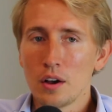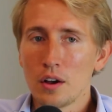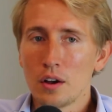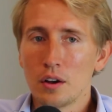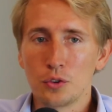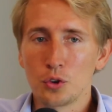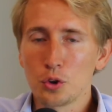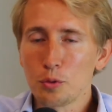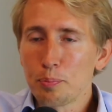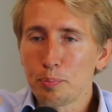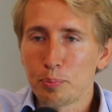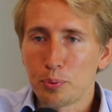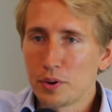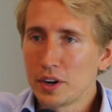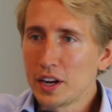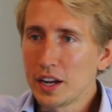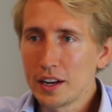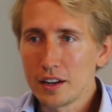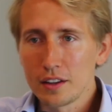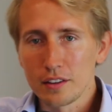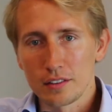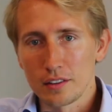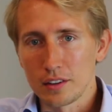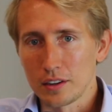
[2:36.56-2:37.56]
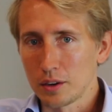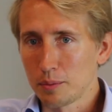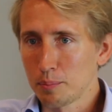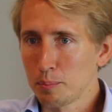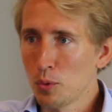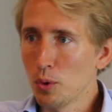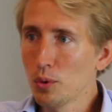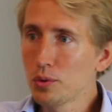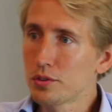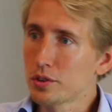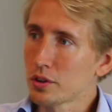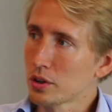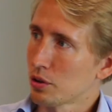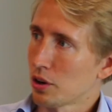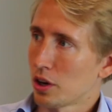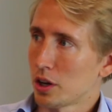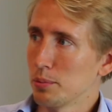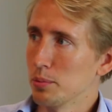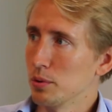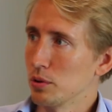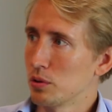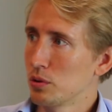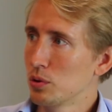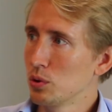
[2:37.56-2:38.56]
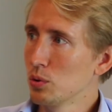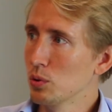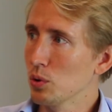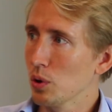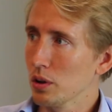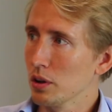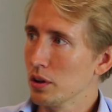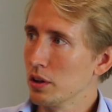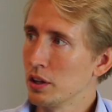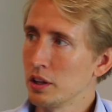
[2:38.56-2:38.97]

your brain is the most incredible tool,